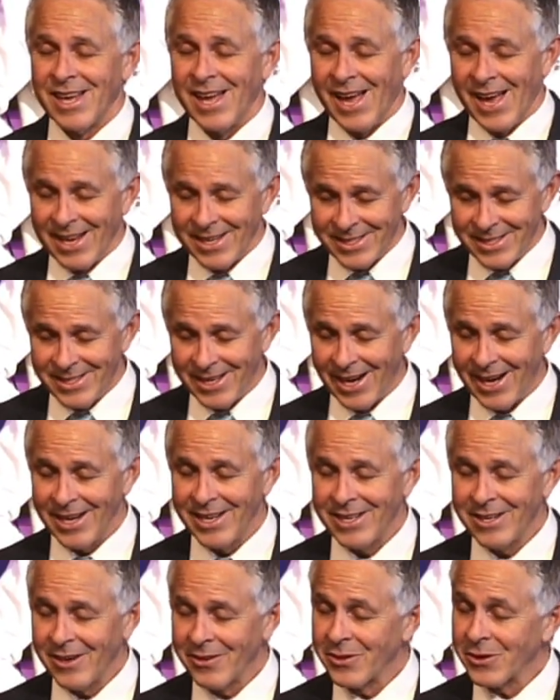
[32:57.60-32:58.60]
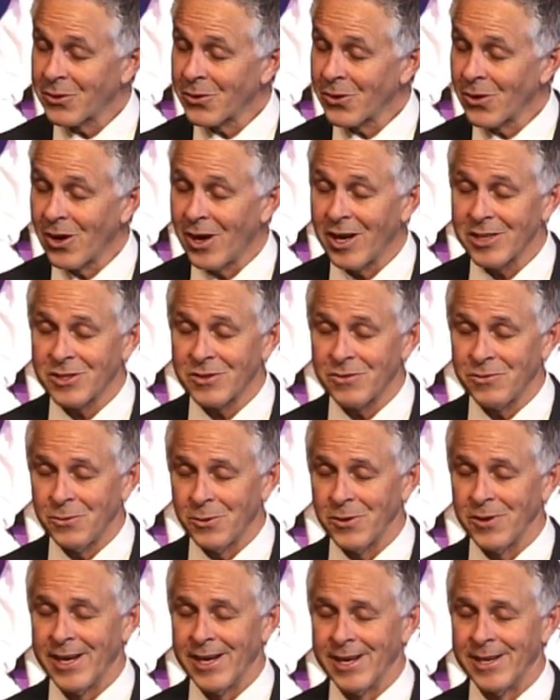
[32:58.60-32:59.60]
and died on the cross for
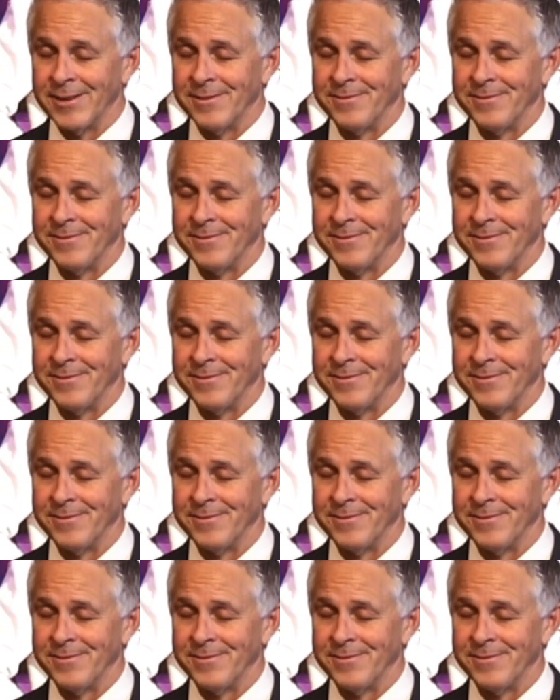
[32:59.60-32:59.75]
them.